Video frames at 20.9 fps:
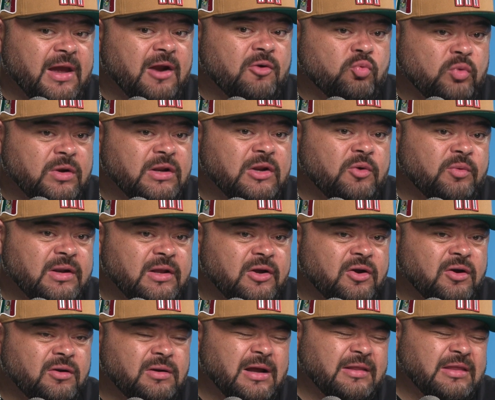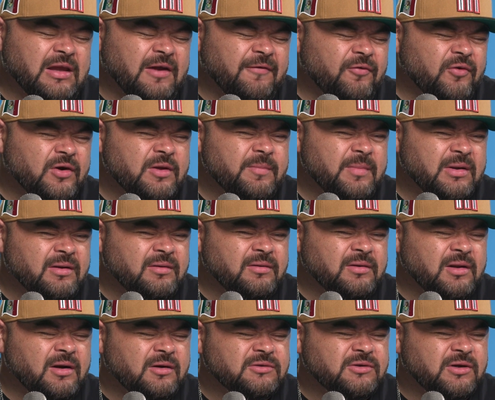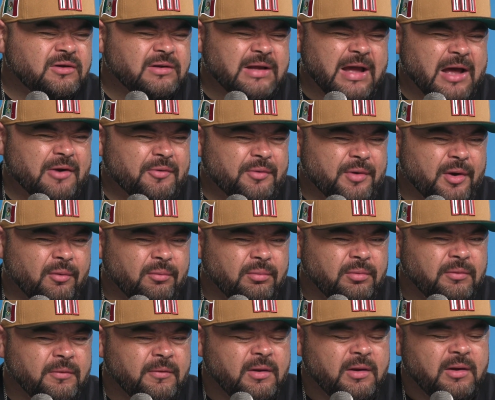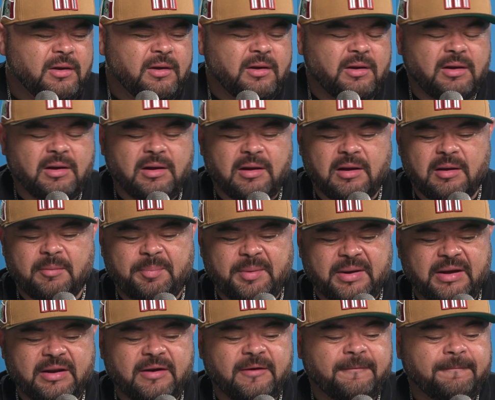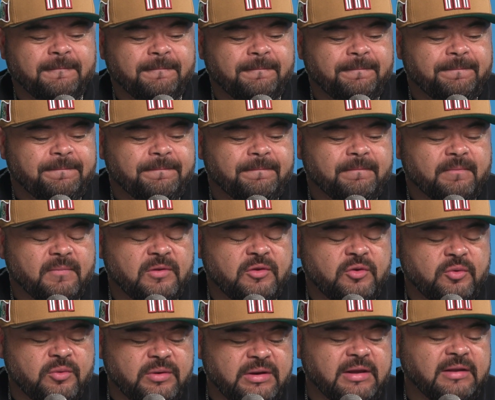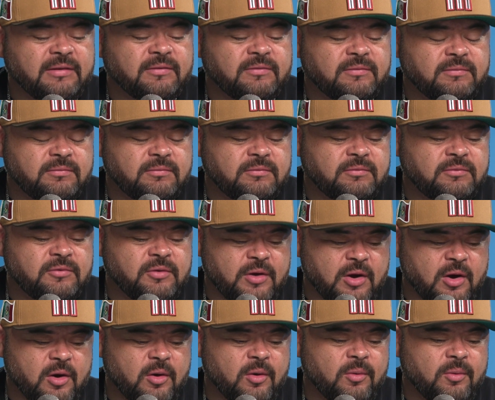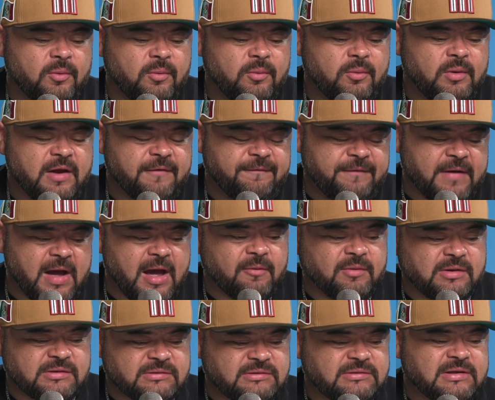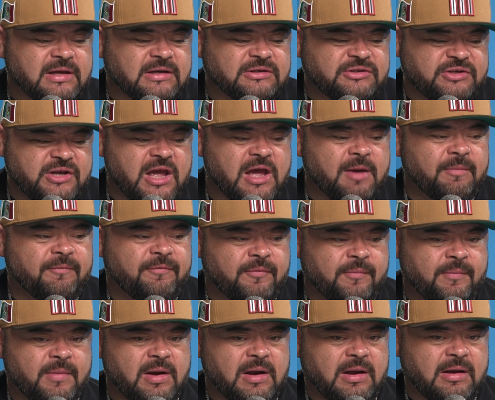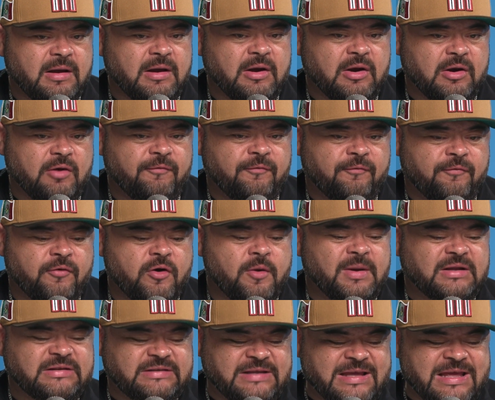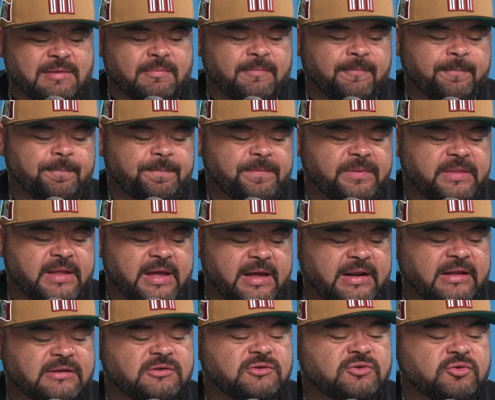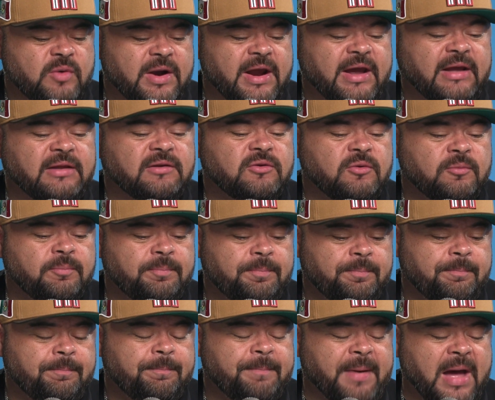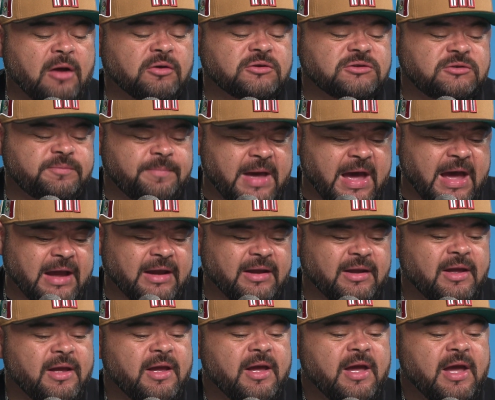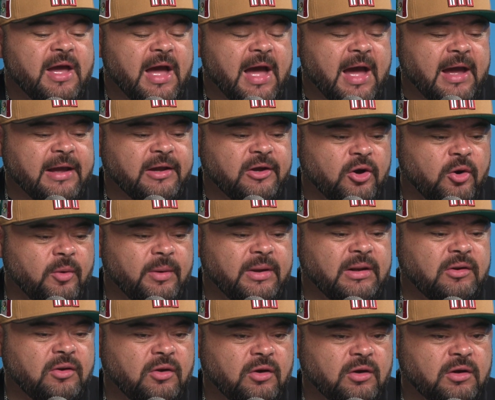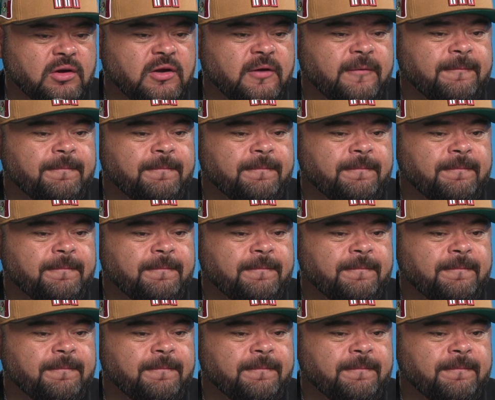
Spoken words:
They are really, really good. Are they $40 million good? I don't know. But you need to go. If I was a GM from a team that it's trying to bounce back, I go and look,